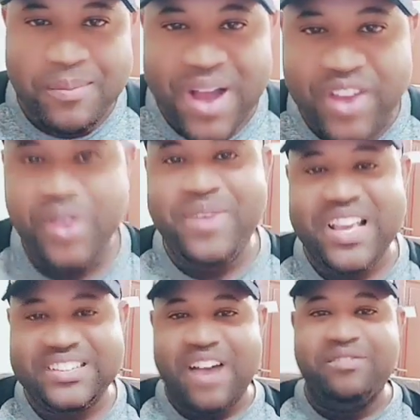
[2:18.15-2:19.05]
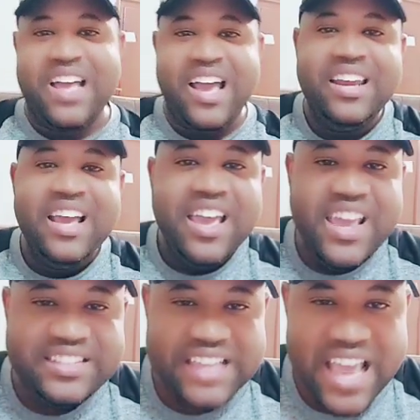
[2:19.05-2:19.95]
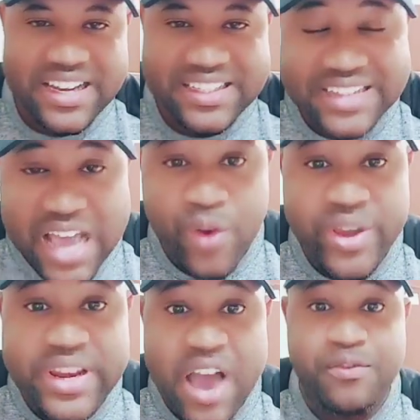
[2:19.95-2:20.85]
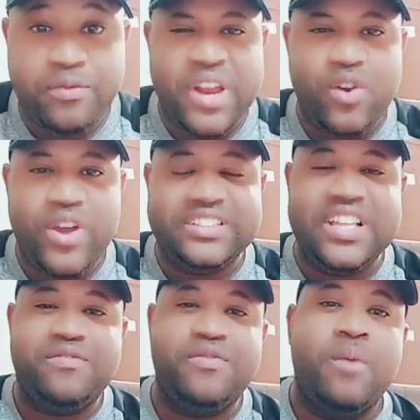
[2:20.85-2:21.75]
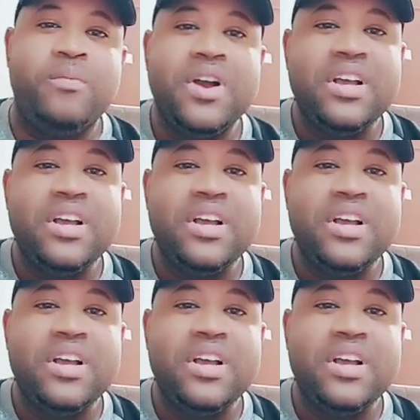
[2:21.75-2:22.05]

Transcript: The Maghrebians have done it, and now enough of the noise there from